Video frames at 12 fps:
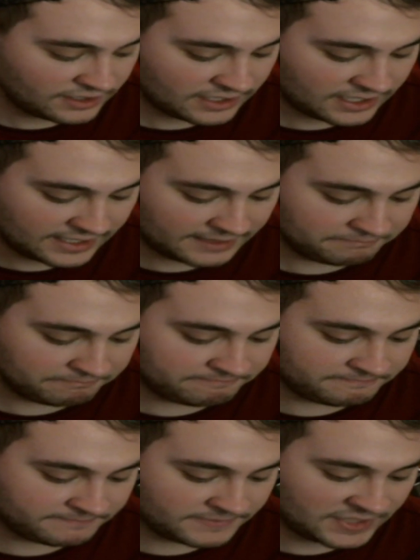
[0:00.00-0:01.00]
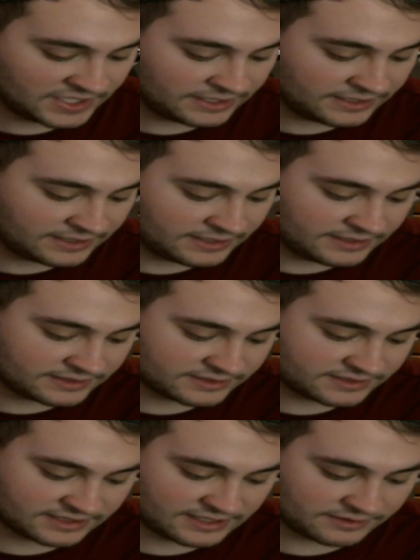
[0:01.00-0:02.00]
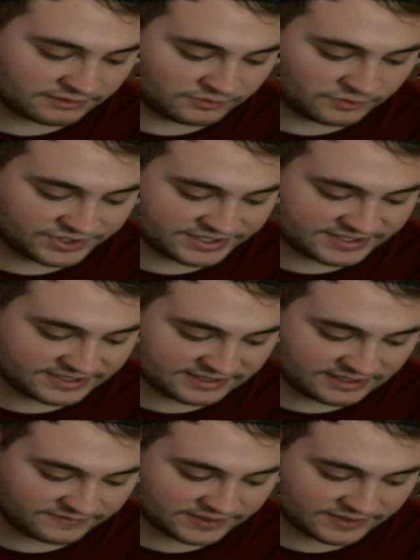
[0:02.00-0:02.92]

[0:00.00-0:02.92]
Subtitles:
to get through woods and stuff,